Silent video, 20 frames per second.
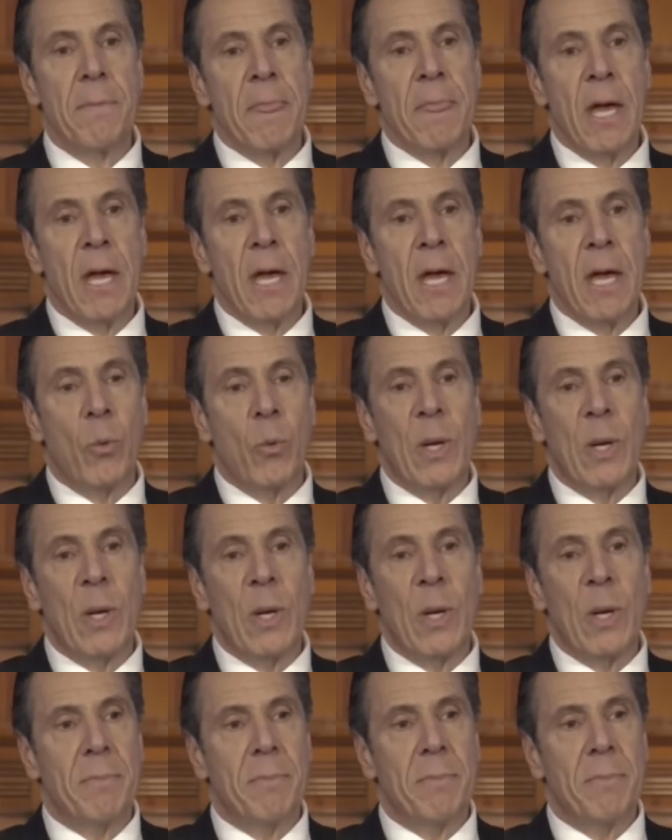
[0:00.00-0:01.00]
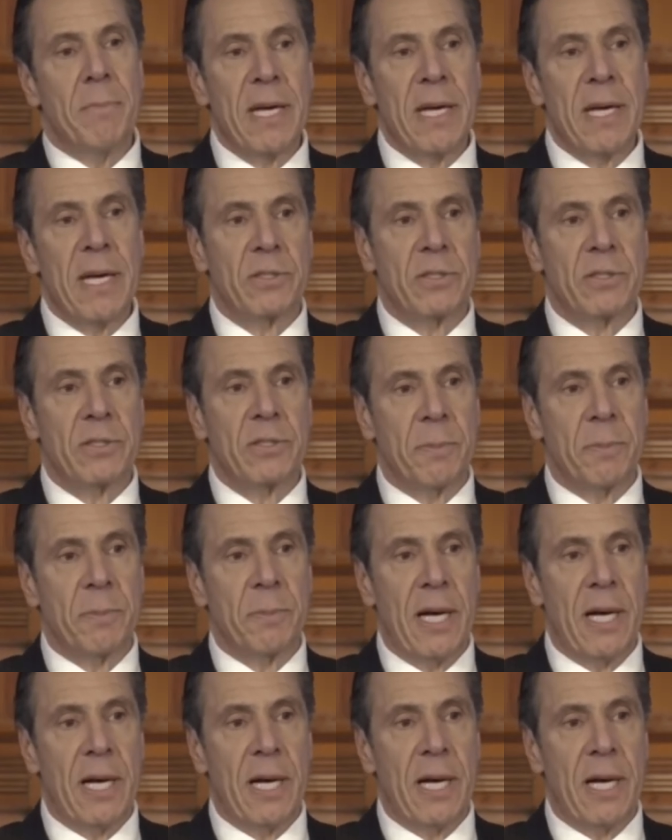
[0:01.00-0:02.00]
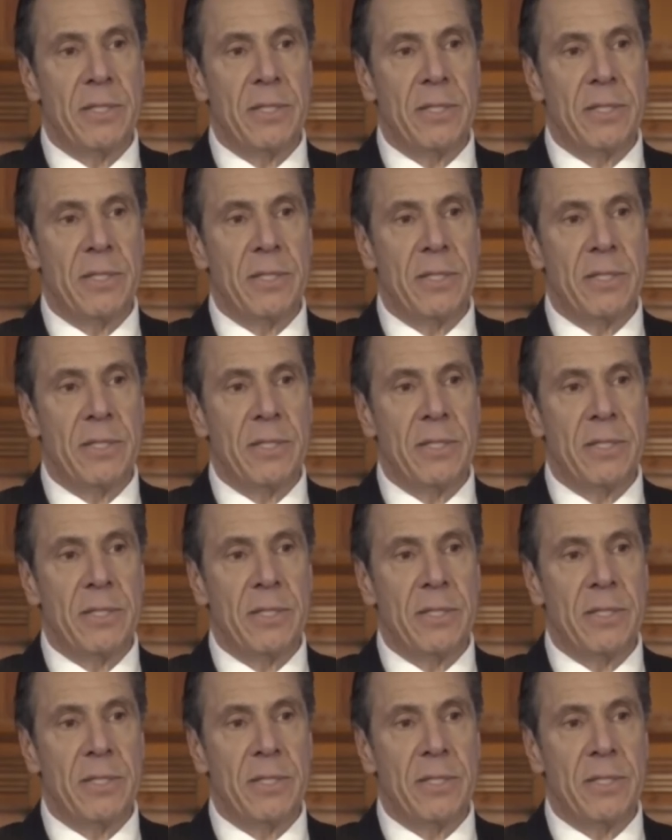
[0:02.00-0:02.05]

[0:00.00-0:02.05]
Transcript: with medical supplies